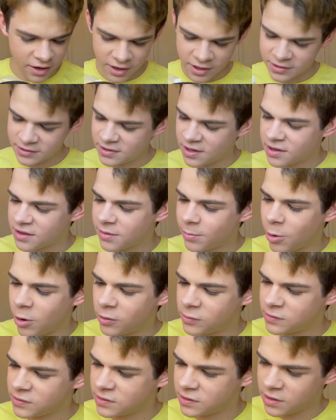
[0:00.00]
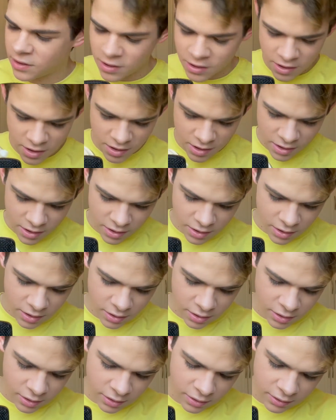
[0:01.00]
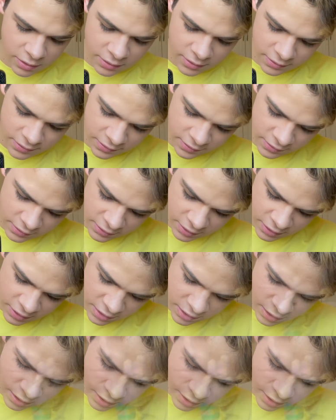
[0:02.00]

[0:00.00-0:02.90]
It's not the most sturdy.